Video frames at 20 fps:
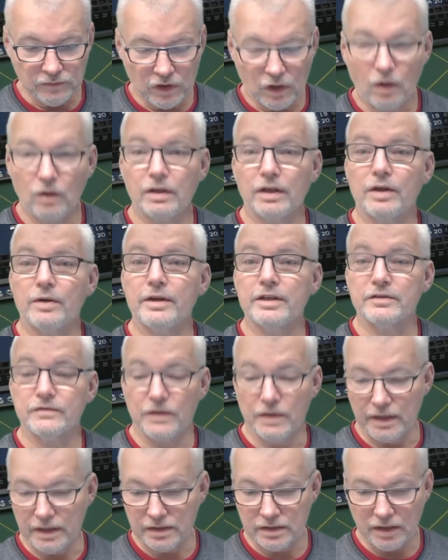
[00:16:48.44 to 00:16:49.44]
call it quits
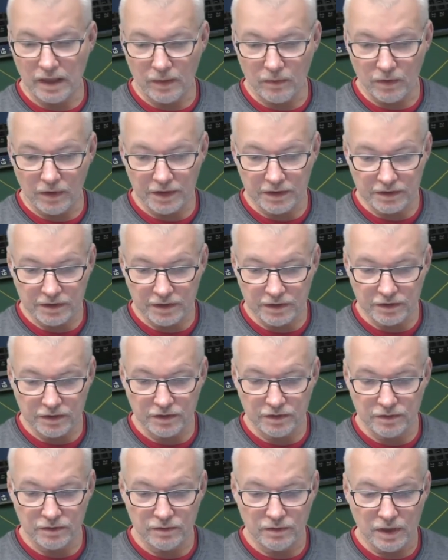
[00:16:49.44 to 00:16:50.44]
for this. I wanted
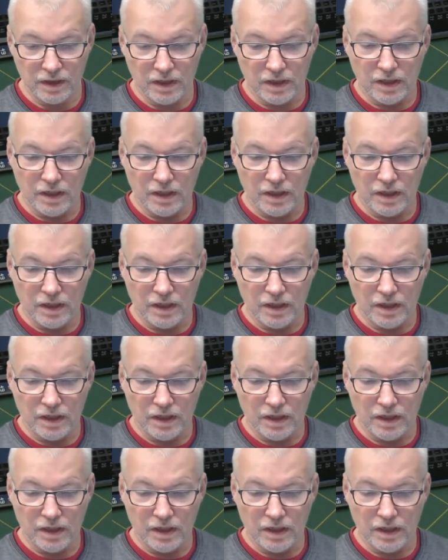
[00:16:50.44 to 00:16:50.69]
to